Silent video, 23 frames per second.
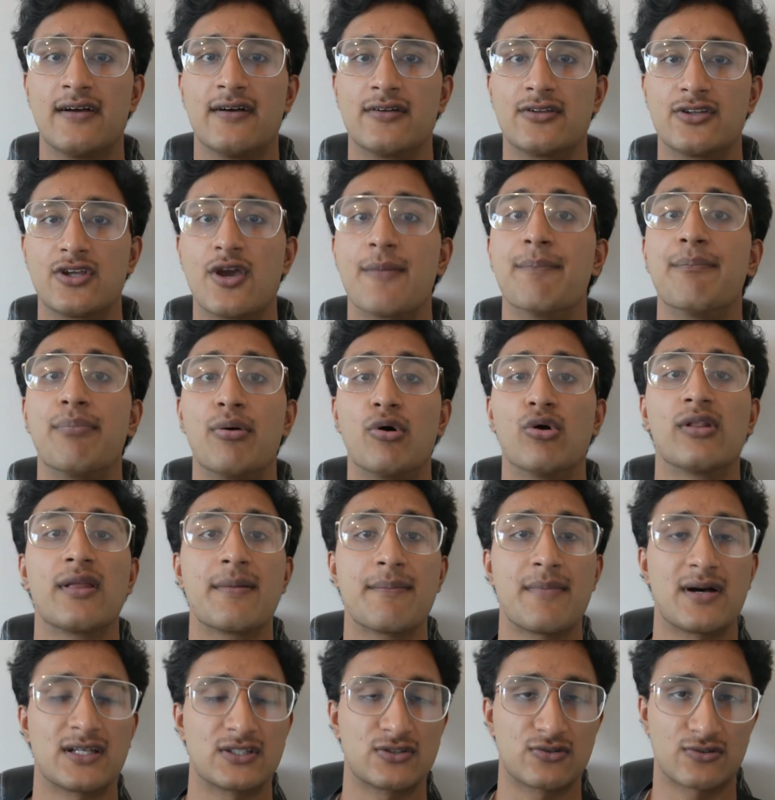your pulling
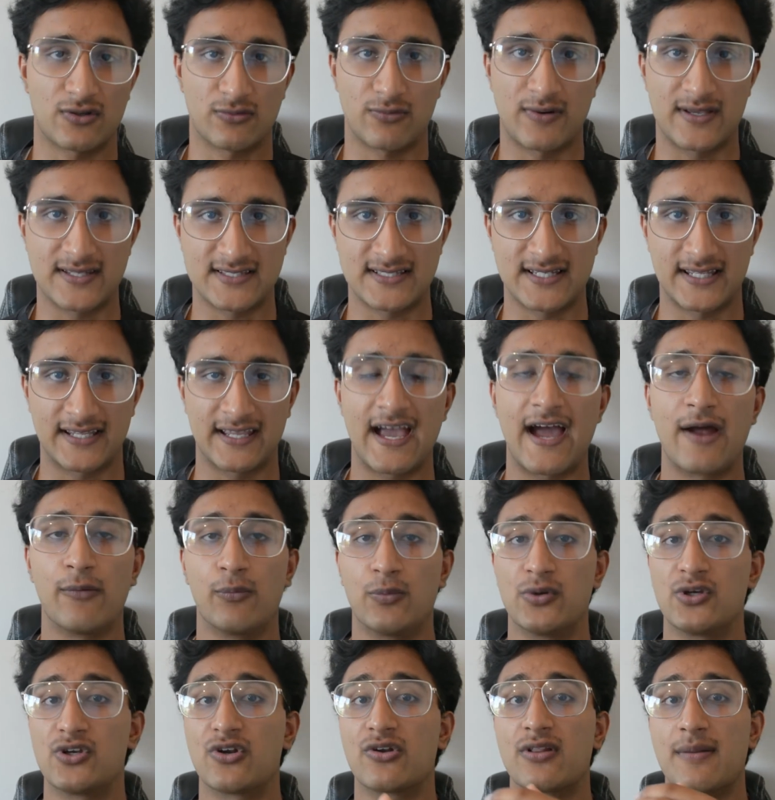muscles are resting, and when
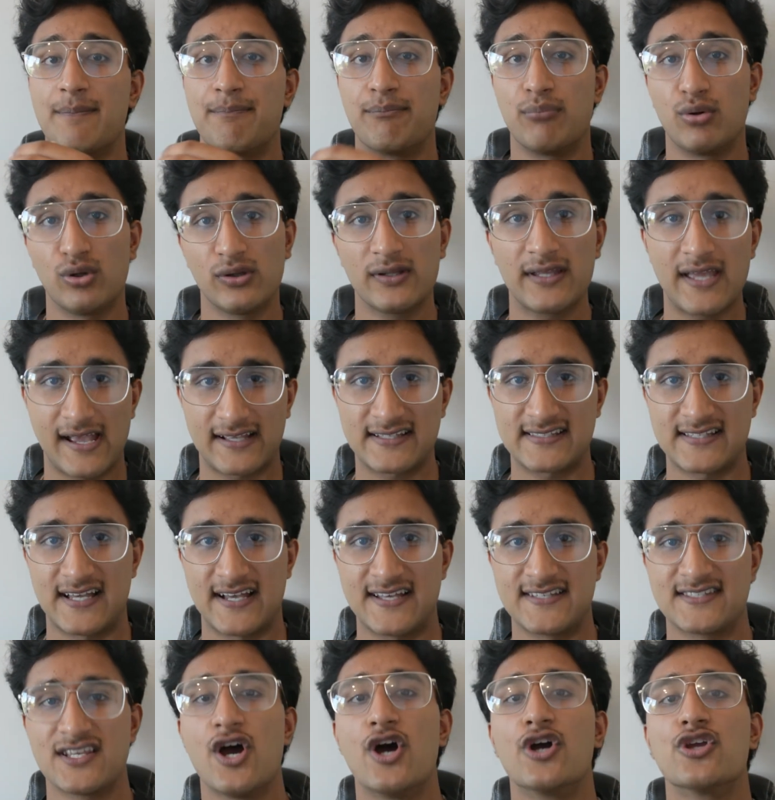you're doing the pulling
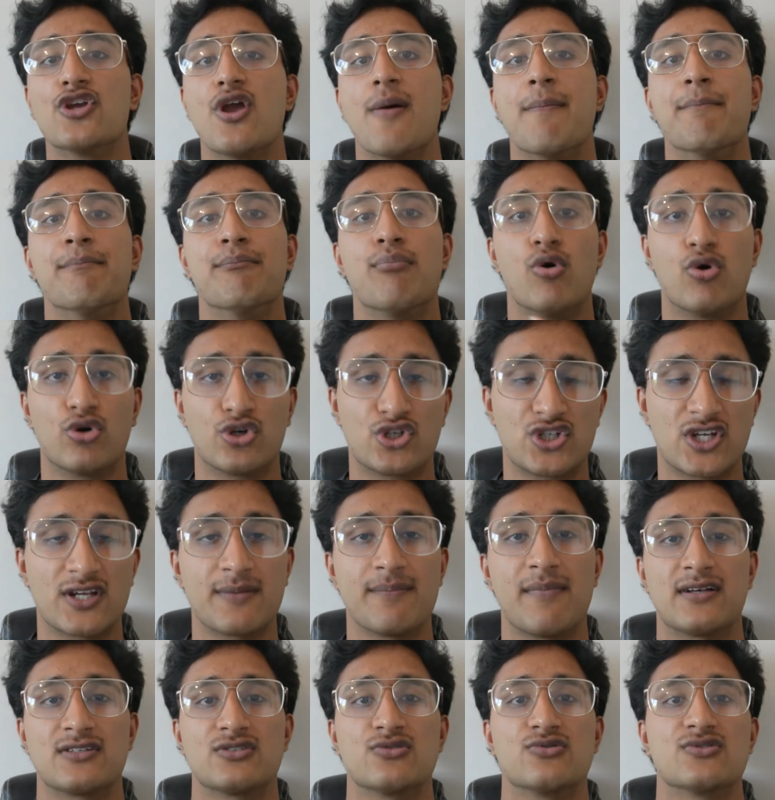exercise, your pushing
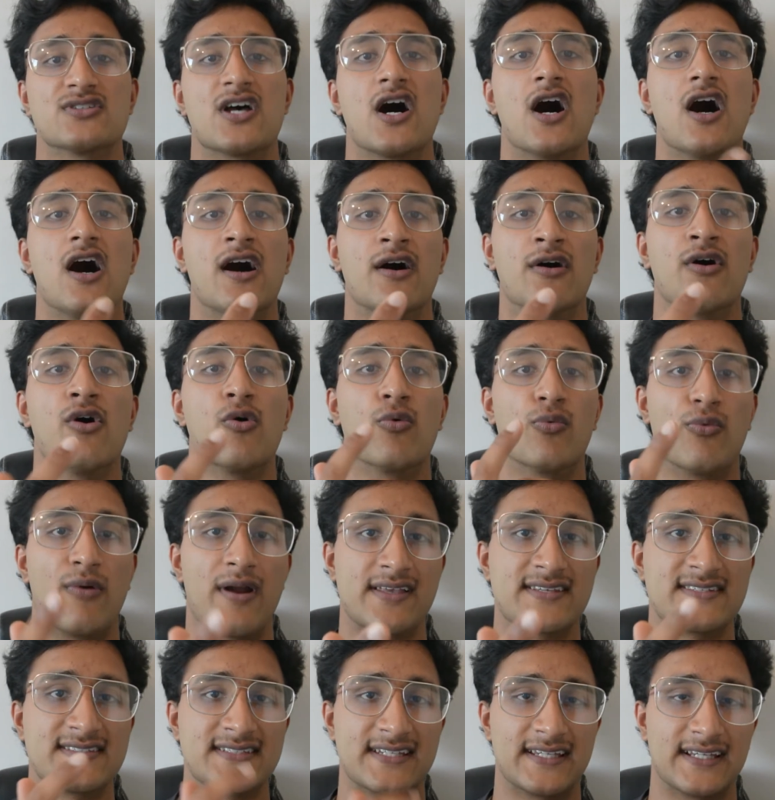muscles are
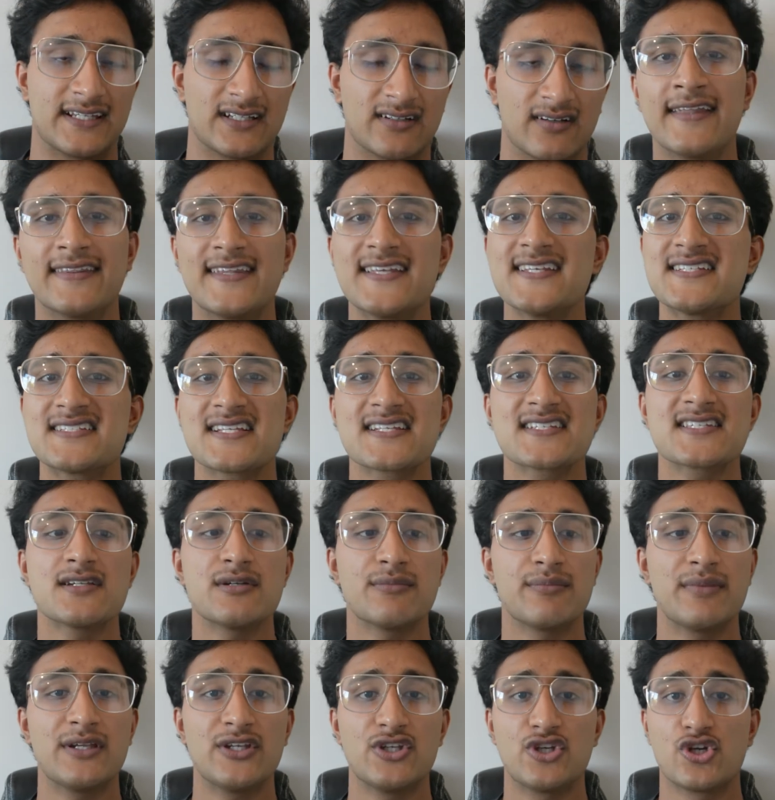resting. This doesn't
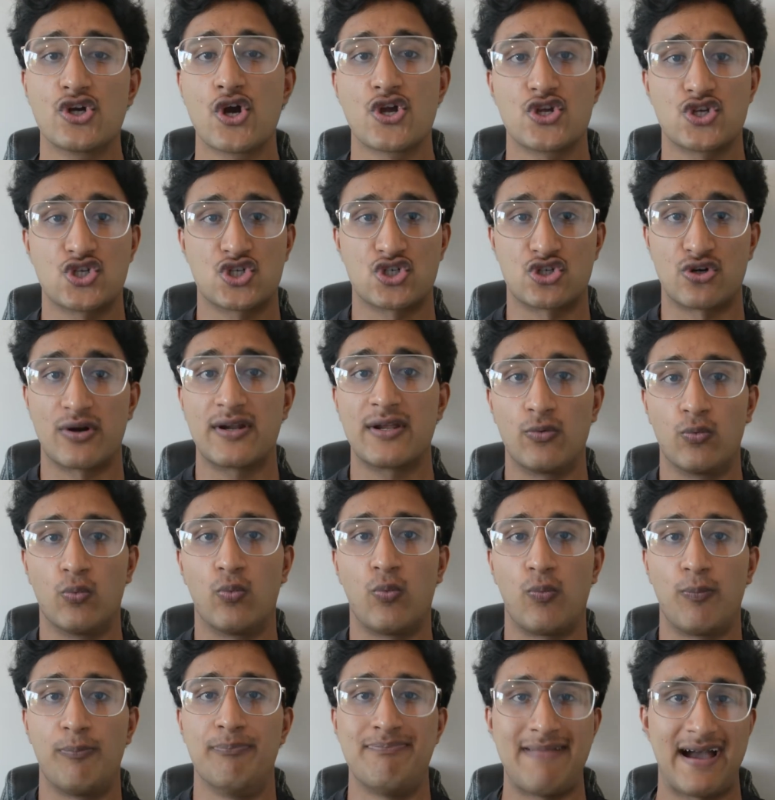mean you go straight
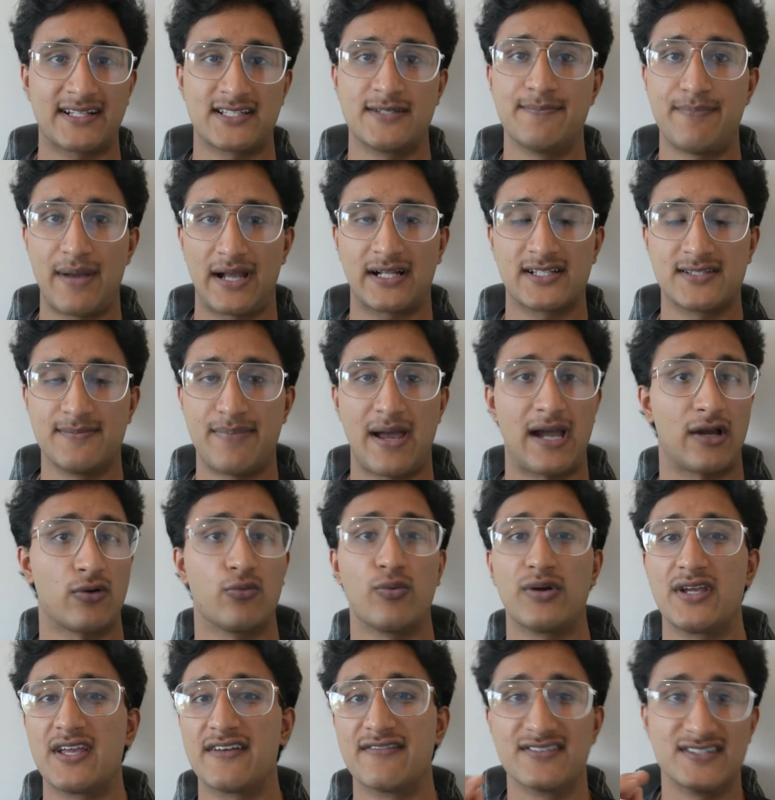back to back to back where
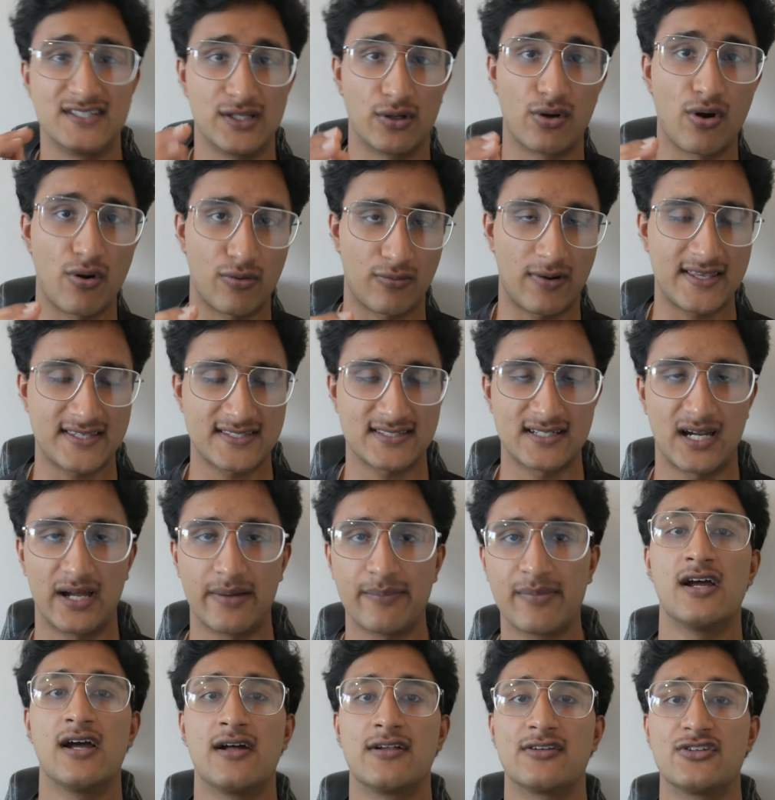you have 0 rest time.
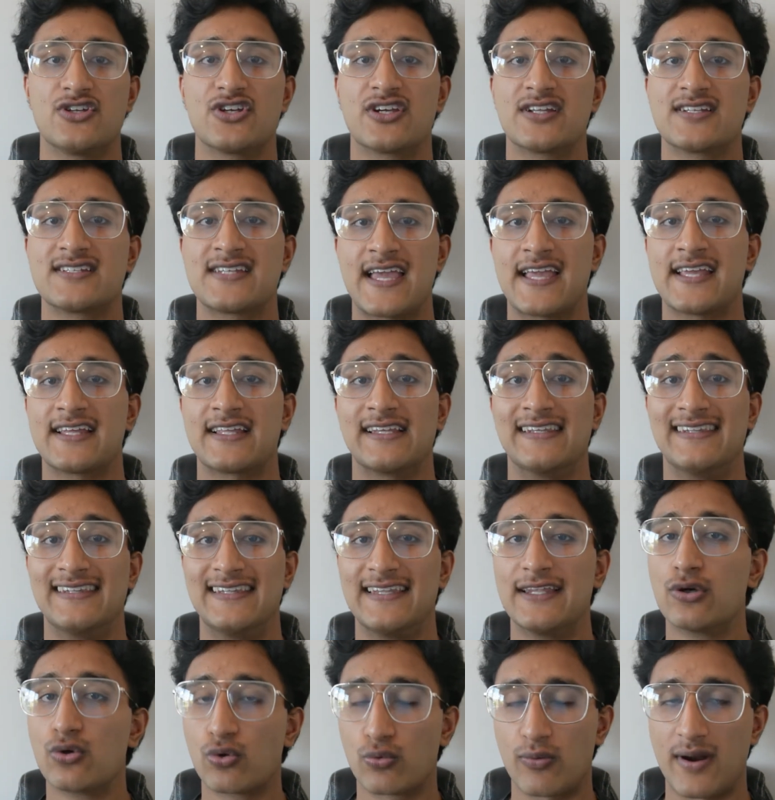You can take
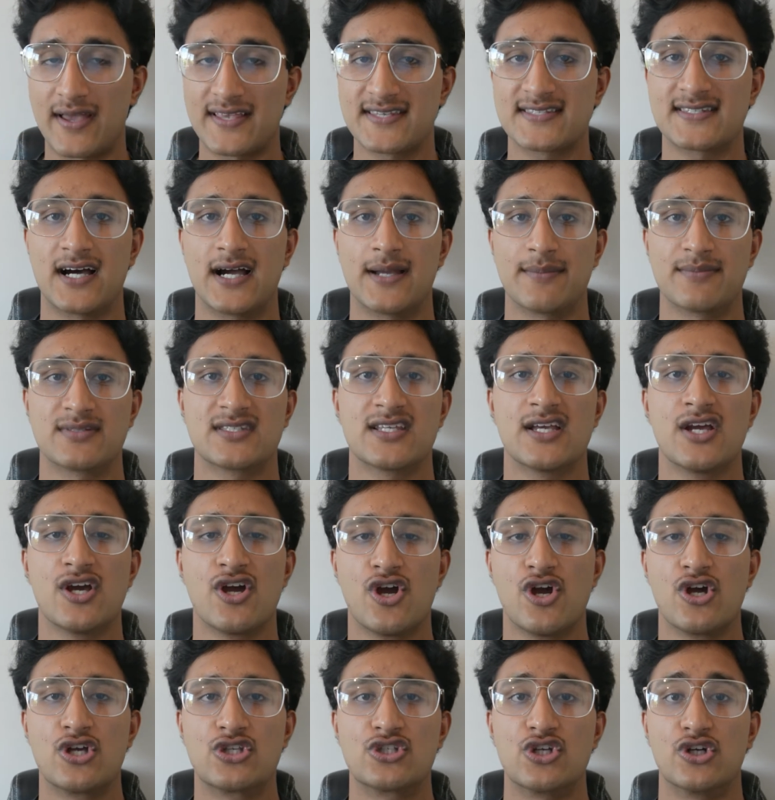little rest times.
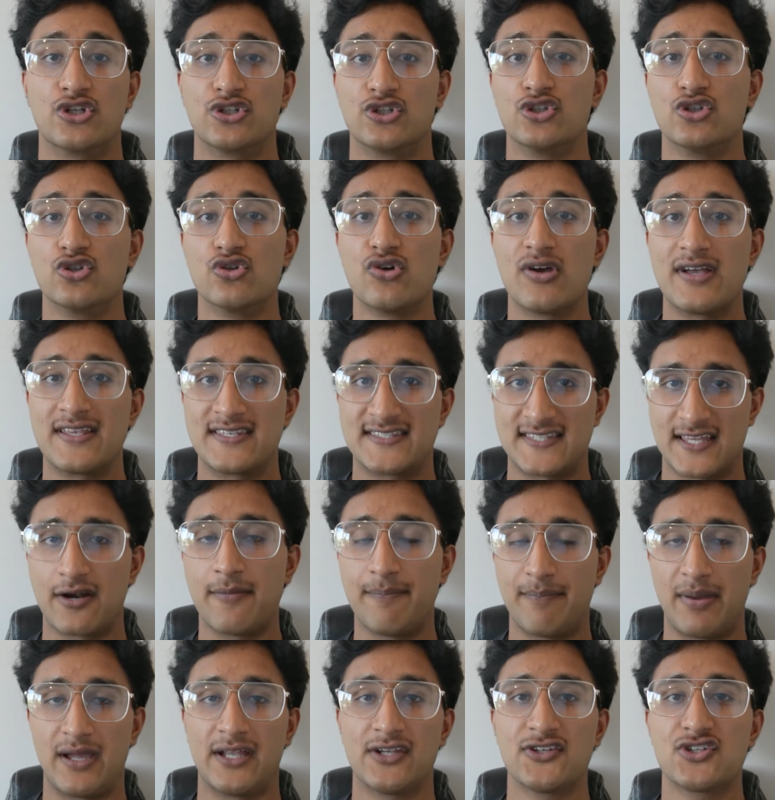So you do a set of
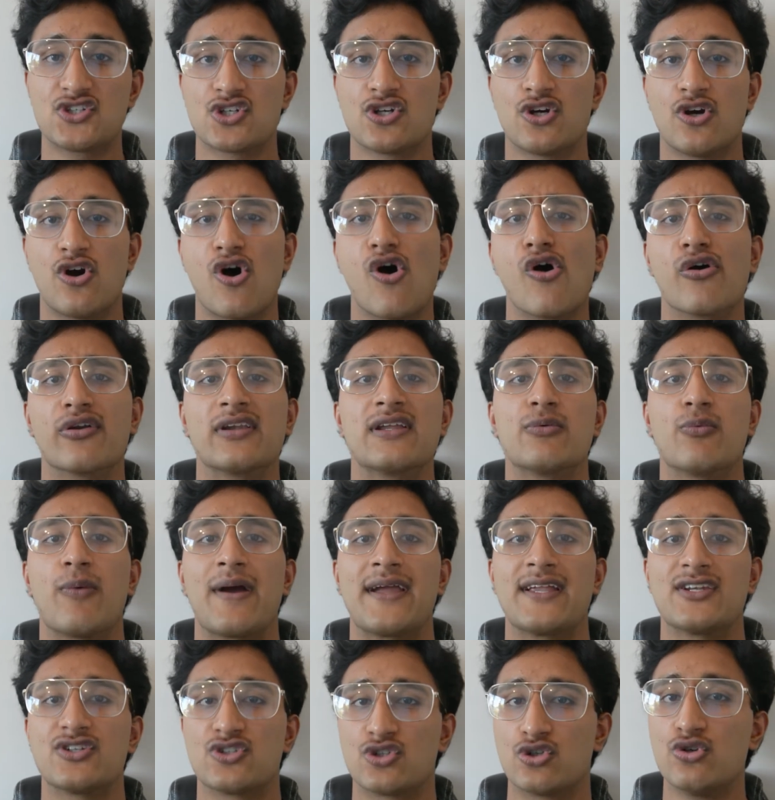bench only
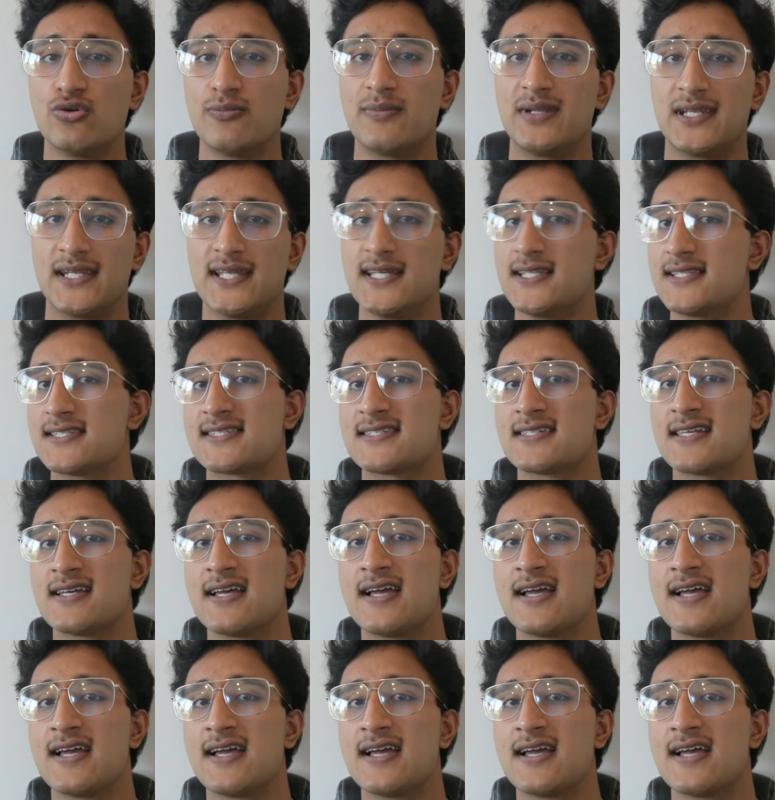wait 2 minutes,